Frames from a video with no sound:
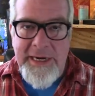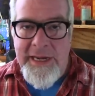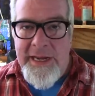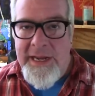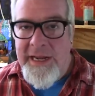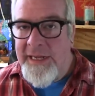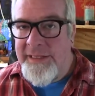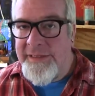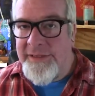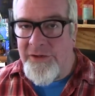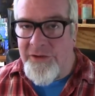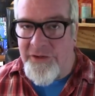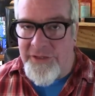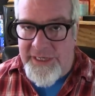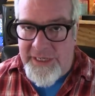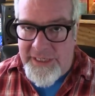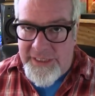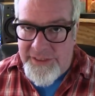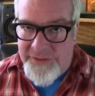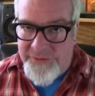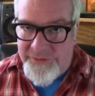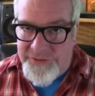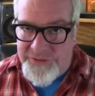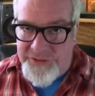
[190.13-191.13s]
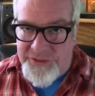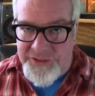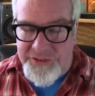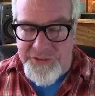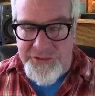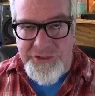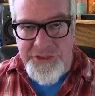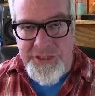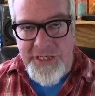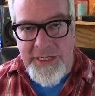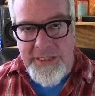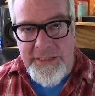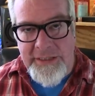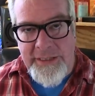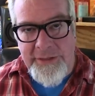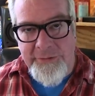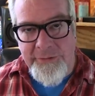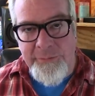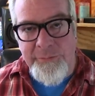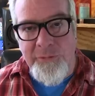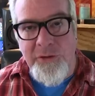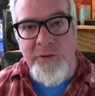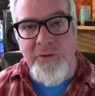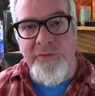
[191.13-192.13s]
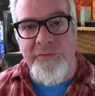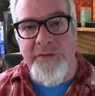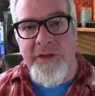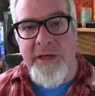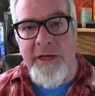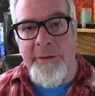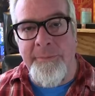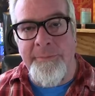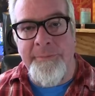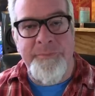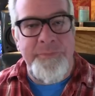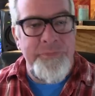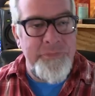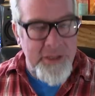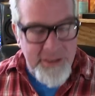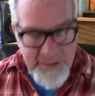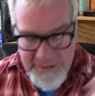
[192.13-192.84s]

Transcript: and then all you gotta do is just gently remove them,